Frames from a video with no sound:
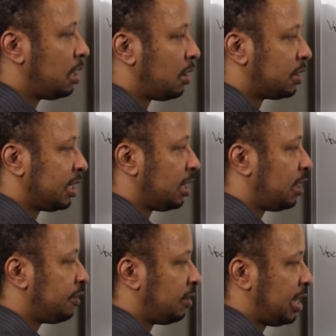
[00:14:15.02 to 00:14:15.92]
On the
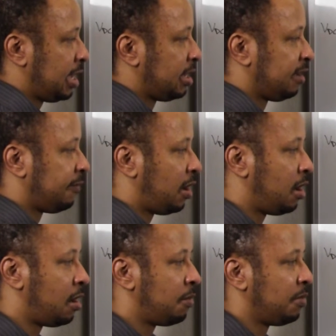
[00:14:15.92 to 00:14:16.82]
other hand, if
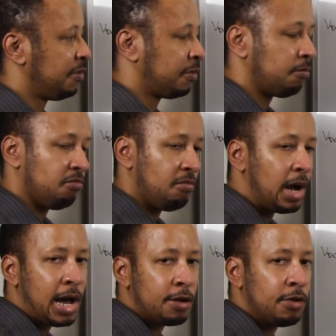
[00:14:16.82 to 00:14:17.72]
R was
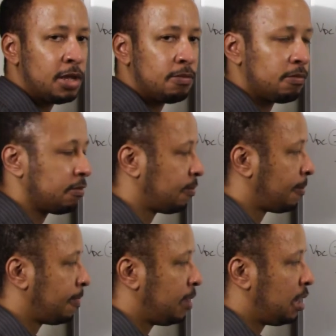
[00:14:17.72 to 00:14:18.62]
moderate
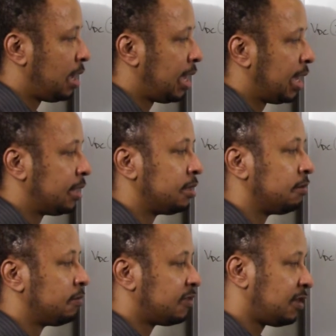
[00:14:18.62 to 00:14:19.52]

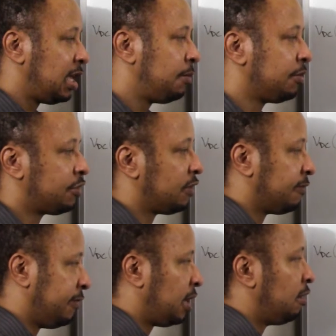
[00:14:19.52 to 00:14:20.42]
and C was just
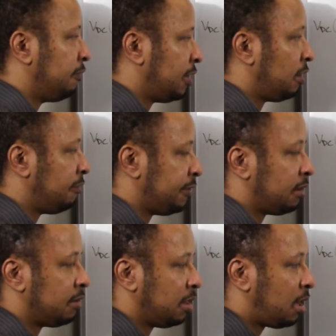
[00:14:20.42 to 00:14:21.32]
very, very,
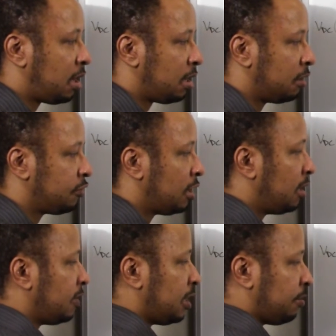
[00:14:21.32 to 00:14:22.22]
very large,
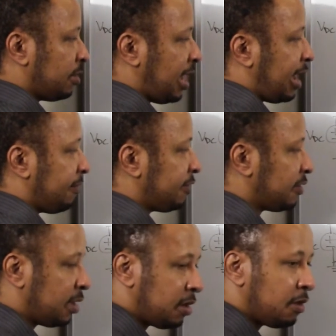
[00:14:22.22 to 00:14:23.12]
then it would have
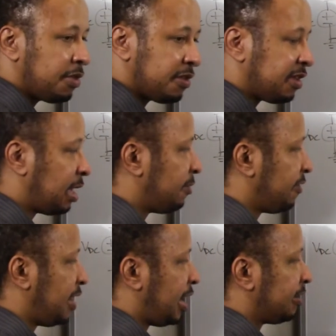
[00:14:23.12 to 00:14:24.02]
still the same
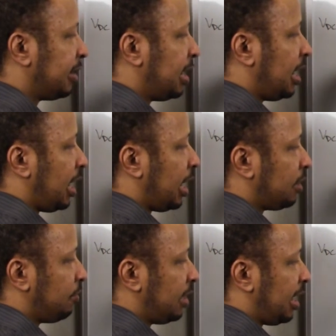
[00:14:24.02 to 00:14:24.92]
effect,
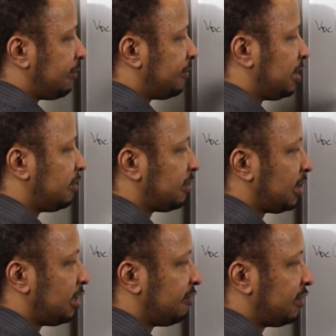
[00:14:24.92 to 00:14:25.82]
and you would have
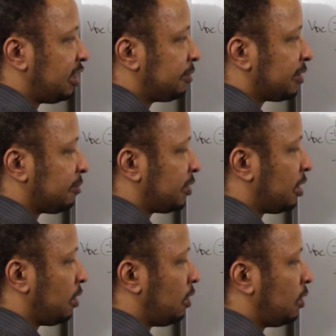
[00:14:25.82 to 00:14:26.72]
Vc of t sub
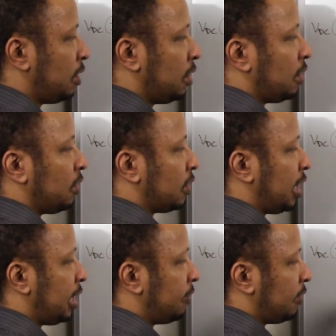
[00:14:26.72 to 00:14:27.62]
0,
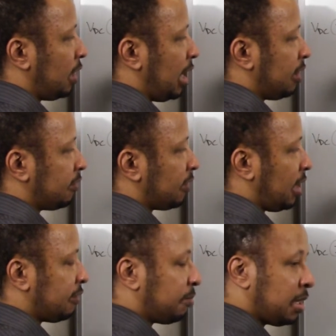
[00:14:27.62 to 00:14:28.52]
okay,
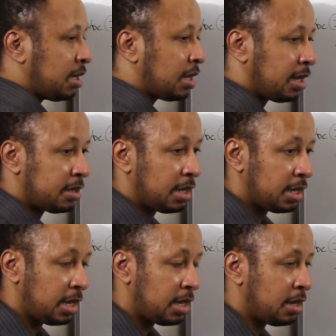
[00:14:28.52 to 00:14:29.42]
as being kind of
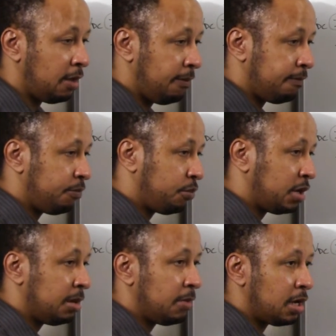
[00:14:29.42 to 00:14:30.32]
like a
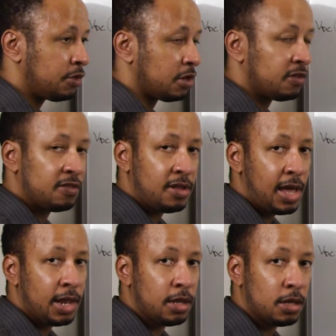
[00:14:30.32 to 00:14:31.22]
pretty much a
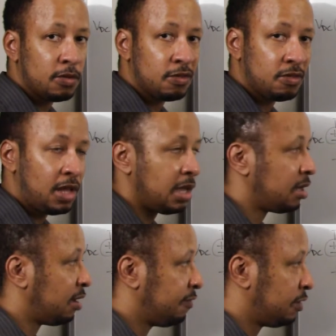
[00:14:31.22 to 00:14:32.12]
static
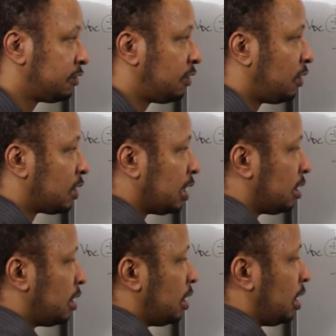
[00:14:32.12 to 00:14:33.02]
state of the circuit,
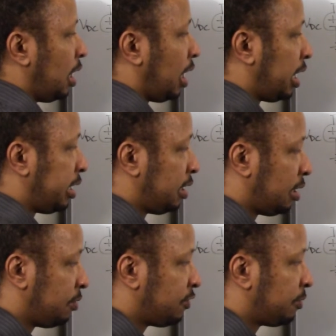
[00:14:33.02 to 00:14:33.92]
and
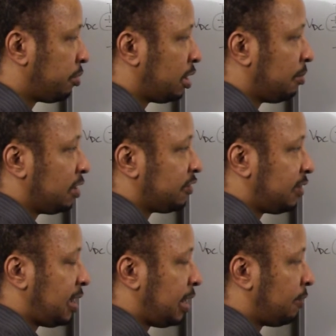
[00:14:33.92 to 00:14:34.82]
it would just pretty much
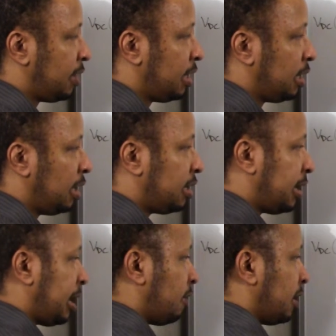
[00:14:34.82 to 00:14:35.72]
stay that way.
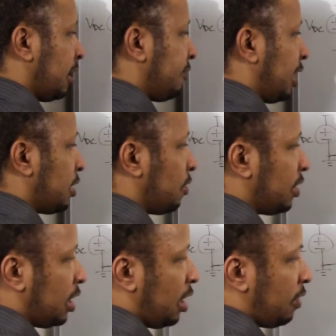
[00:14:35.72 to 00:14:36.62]
Now, if I go
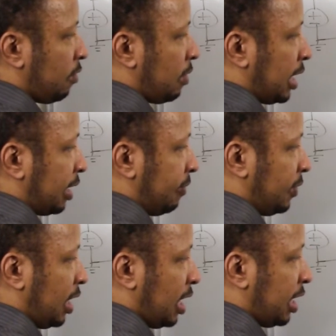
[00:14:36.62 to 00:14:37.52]
the other way
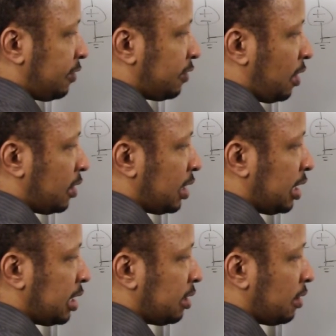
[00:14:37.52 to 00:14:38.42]
and I start
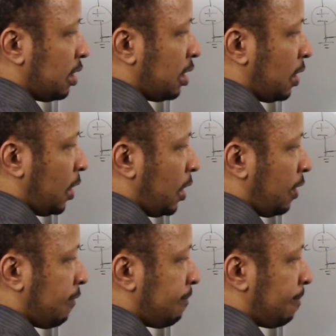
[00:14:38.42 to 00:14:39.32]
getting
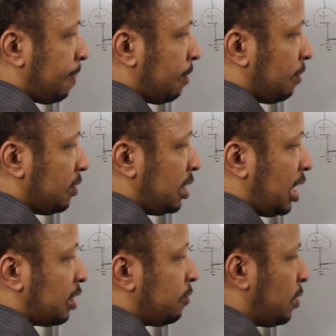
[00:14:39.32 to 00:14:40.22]

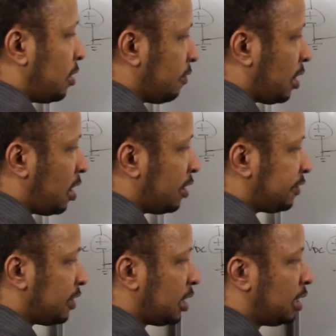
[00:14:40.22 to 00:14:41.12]
-1 over
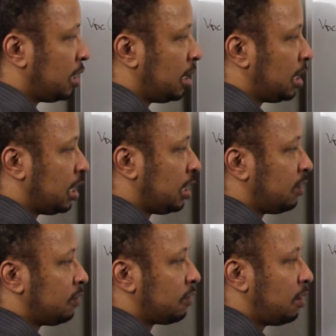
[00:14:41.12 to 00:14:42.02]
Rc
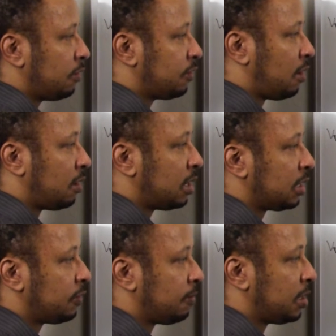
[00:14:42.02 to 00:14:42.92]
is
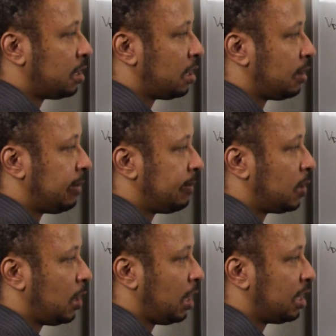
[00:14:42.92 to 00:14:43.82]
starting to become,
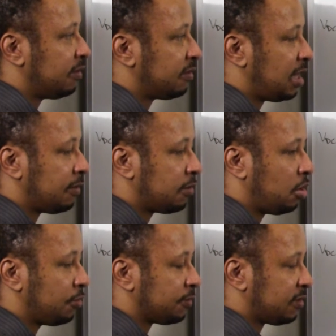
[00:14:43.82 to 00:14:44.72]
instead of
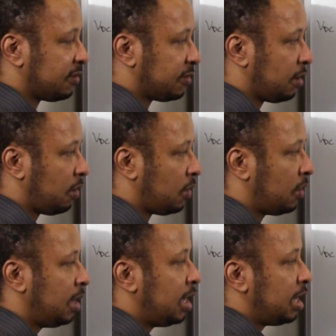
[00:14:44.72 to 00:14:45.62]
closer to
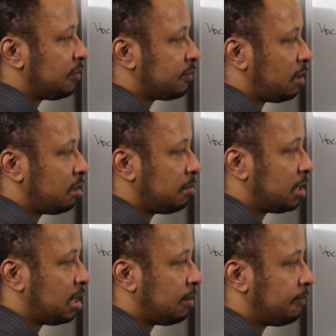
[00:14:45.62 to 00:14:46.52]
0, it's starting to
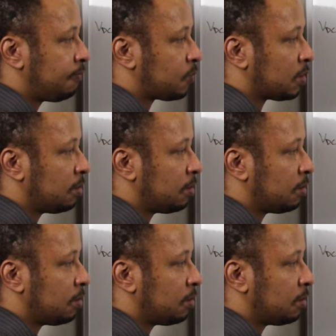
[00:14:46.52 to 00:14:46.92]
become